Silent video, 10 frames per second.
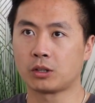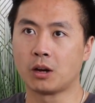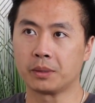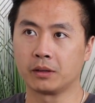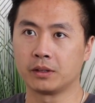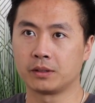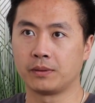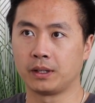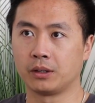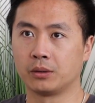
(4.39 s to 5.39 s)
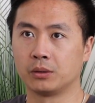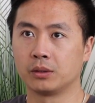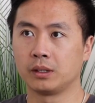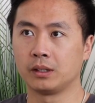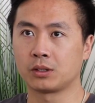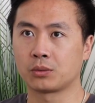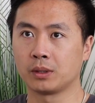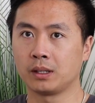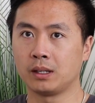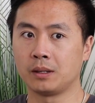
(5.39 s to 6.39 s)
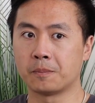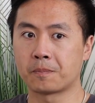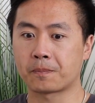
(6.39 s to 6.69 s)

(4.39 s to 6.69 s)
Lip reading: topic of this video, it's really